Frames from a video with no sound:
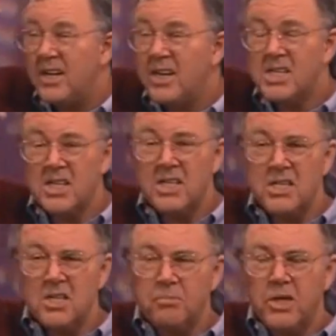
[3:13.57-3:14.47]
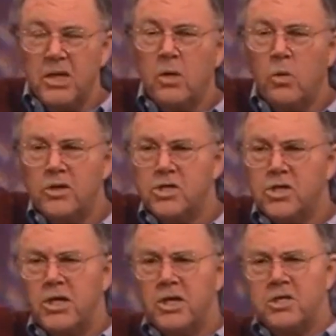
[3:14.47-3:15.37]
it says something
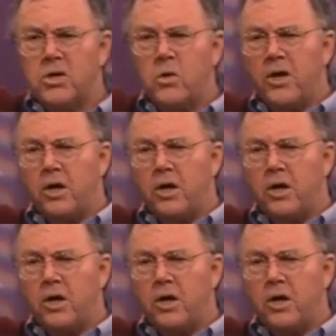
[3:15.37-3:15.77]
questioning is going